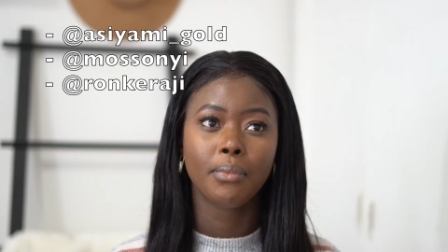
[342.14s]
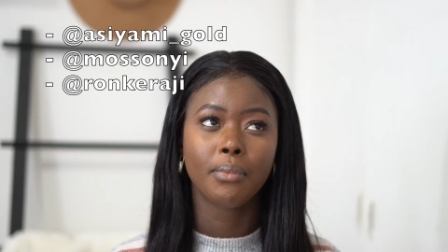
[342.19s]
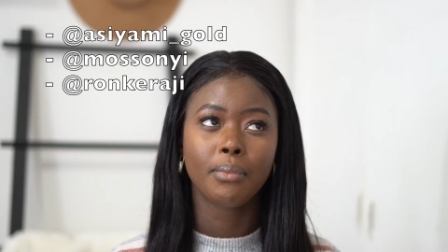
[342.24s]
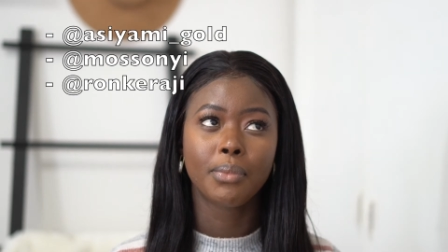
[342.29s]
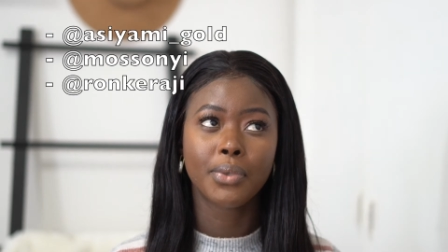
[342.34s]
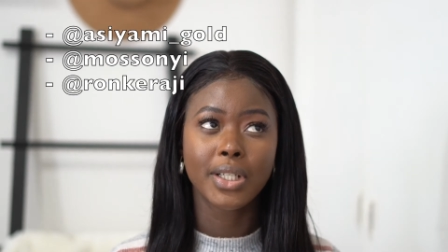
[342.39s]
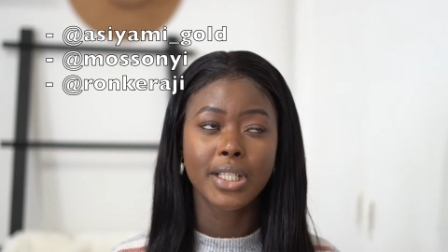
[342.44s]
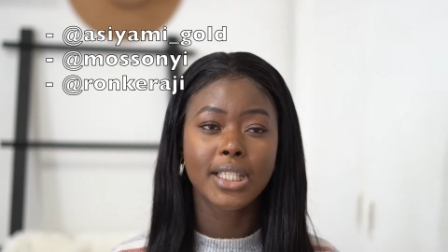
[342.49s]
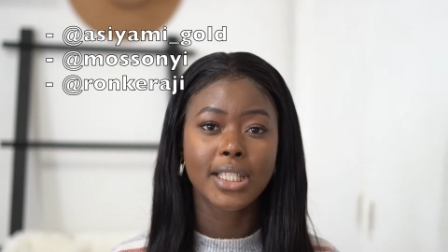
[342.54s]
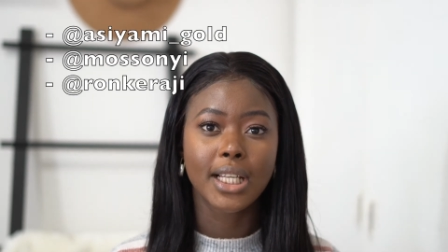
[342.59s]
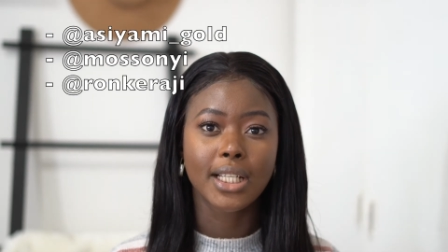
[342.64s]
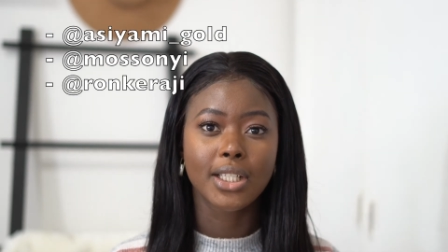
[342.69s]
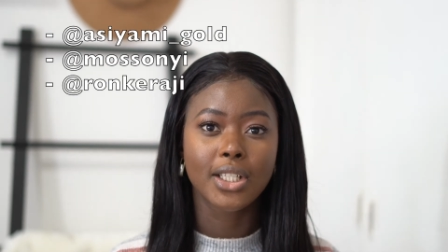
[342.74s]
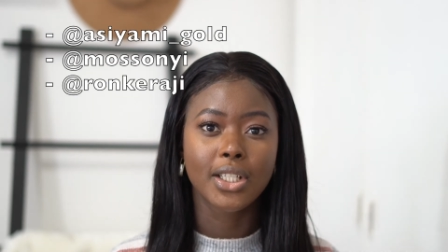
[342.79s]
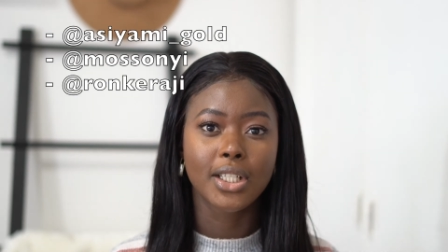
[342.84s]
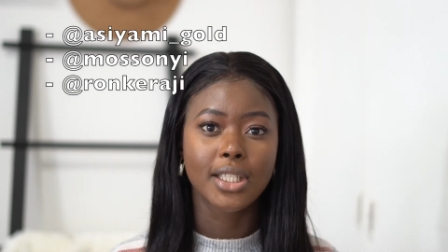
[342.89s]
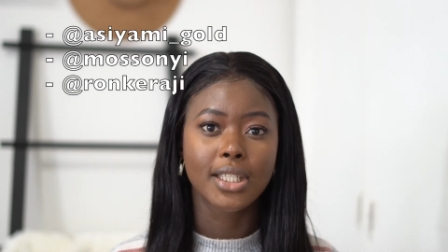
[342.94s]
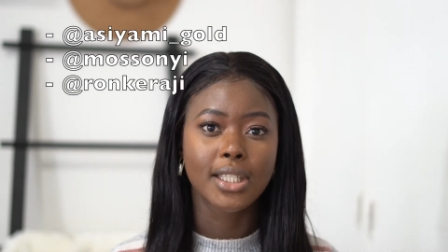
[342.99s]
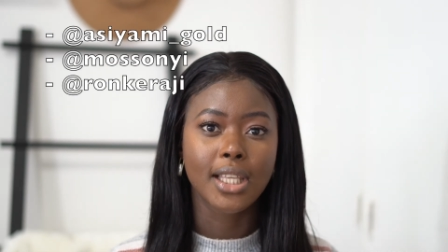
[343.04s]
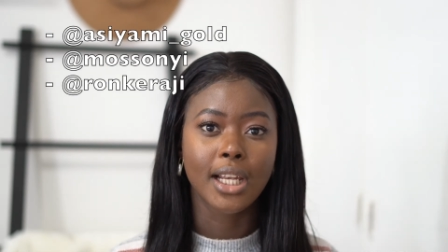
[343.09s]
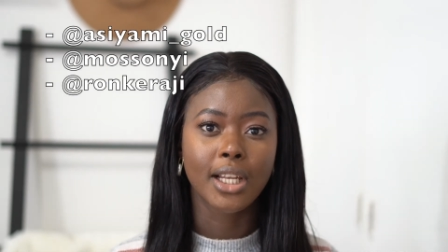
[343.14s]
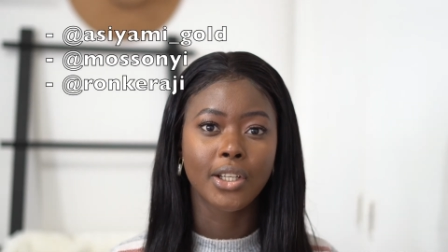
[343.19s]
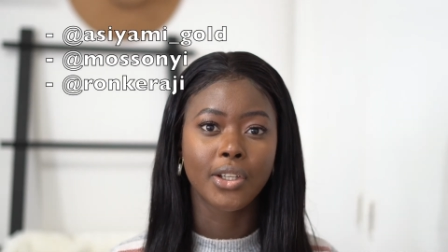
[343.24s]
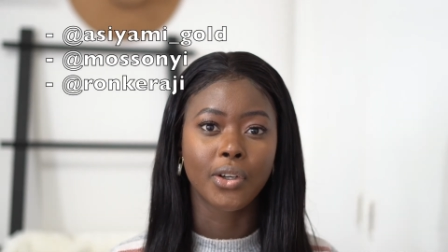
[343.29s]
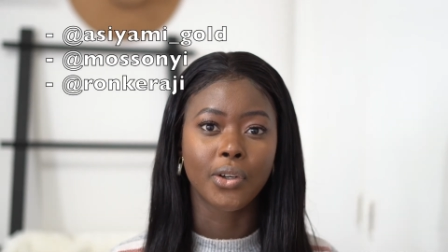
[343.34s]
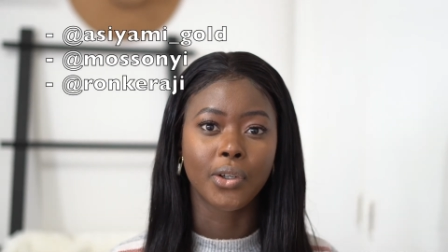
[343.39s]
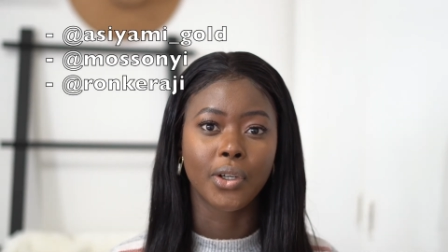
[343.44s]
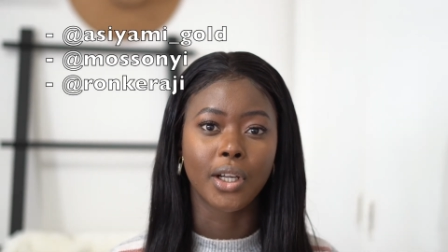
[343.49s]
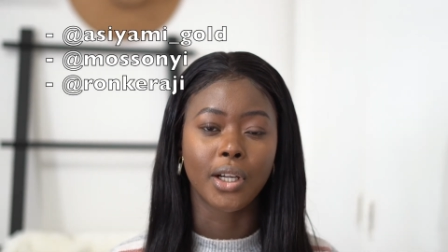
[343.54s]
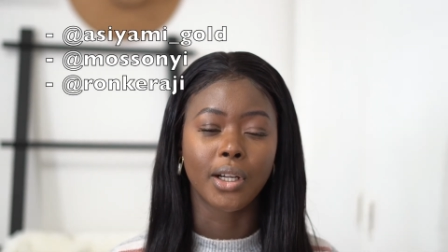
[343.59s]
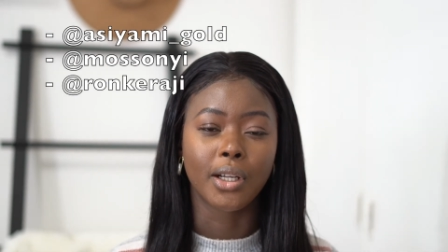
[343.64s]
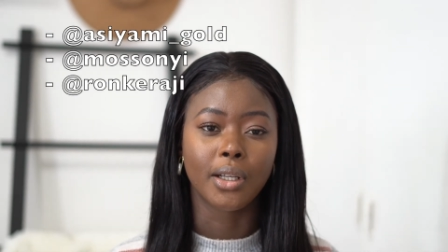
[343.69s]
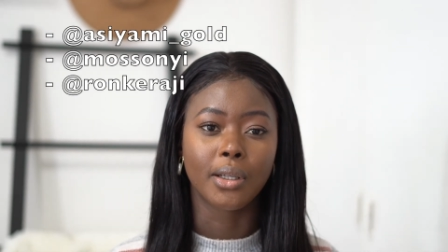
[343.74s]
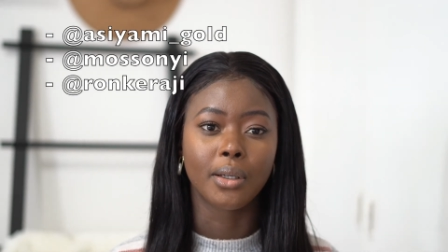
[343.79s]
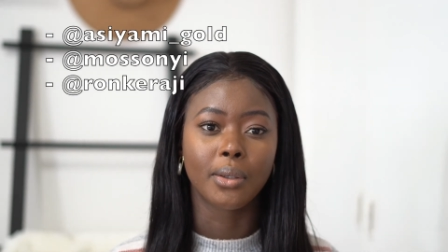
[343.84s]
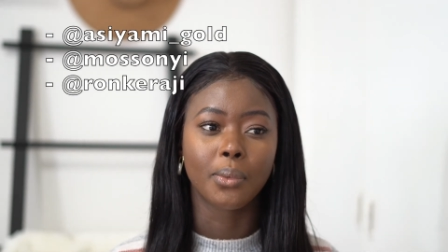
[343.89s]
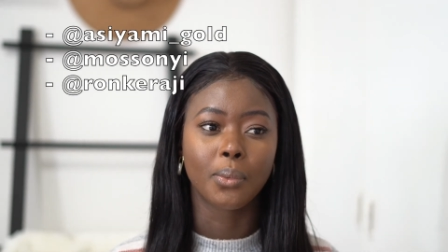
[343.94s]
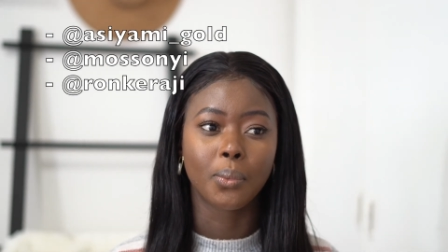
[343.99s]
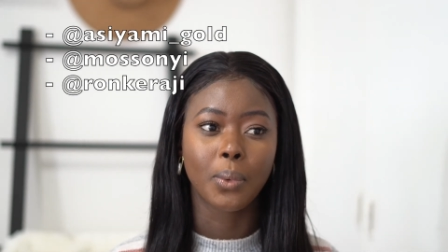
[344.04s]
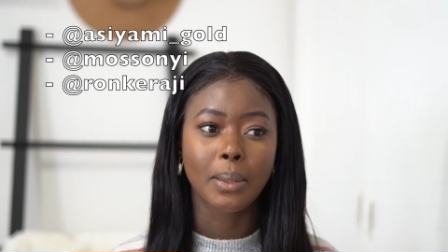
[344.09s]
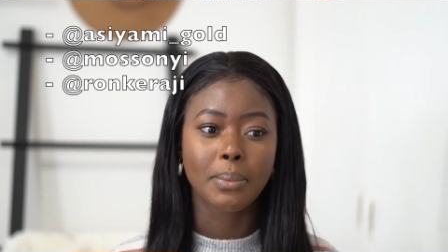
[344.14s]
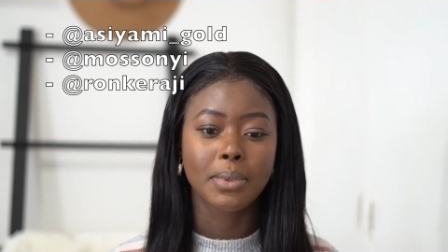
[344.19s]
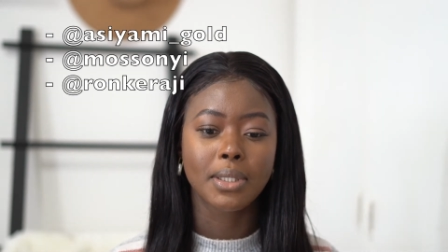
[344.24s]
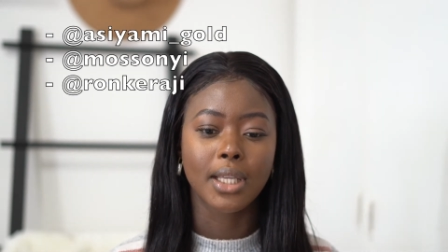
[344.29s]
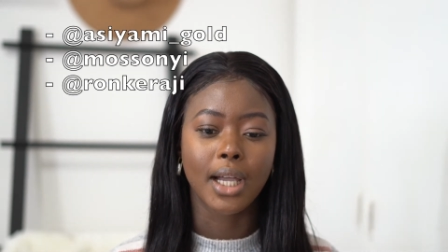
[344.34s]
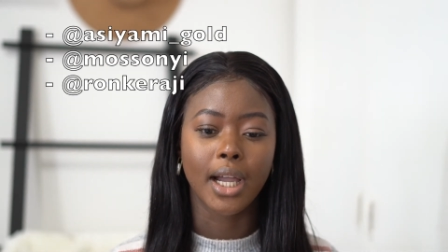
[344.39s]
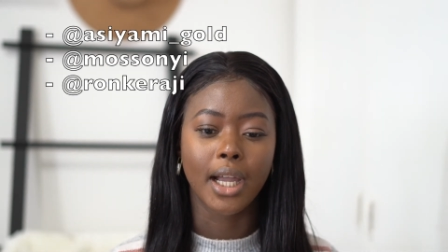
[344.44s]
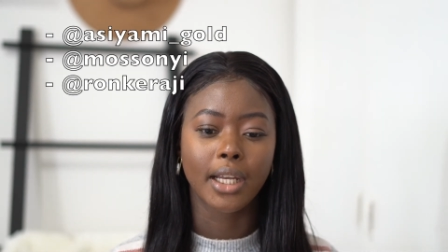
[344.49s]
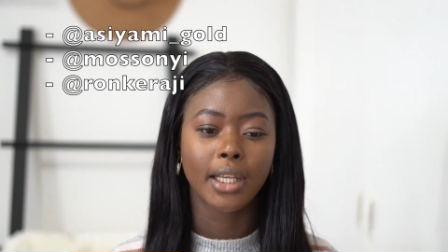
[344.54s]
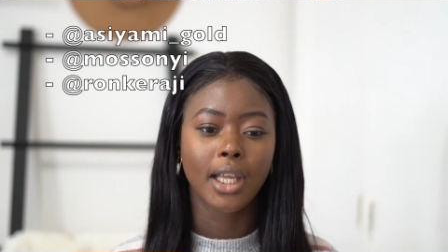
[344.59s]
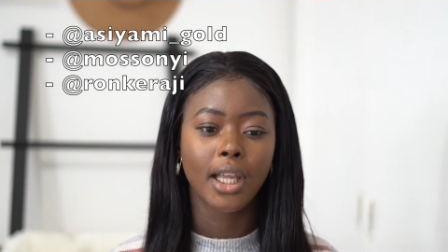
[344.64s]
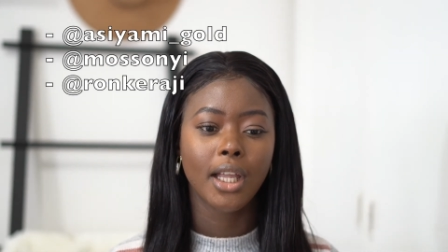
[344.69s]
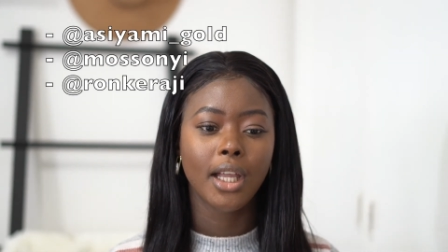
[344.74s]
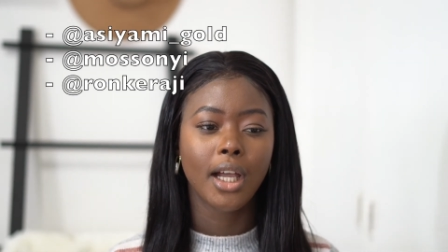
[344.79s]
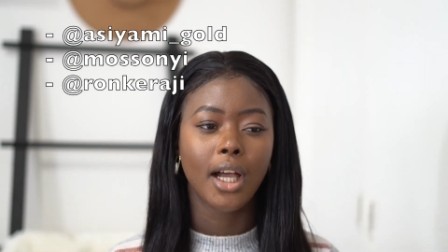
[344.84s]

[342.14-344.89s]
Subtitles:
preset she's selling on her website.